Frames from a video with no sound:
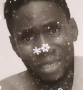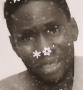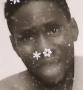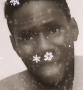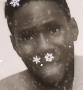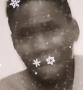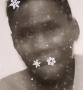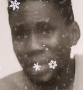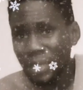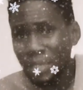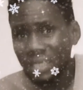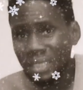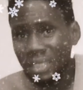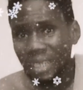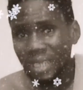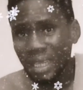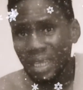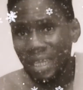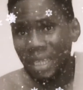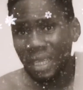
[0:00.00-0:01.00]

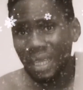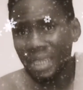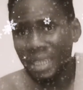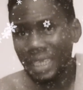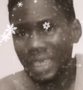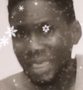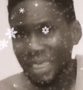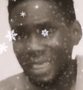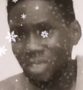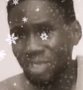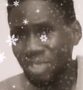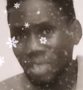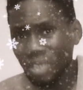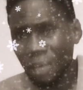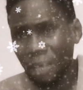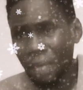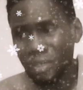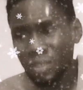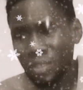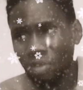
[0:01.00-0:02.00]

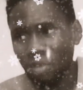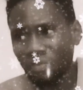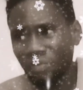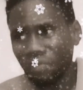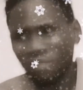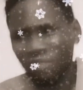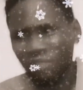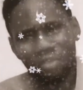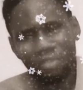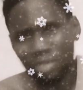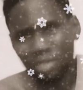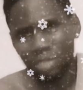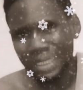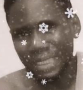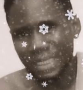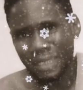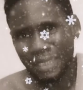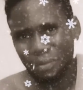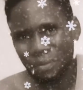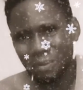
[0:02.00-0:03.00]
habit of
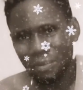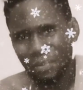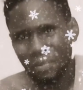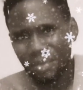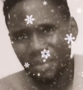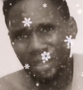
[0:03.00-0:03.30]
favoritism.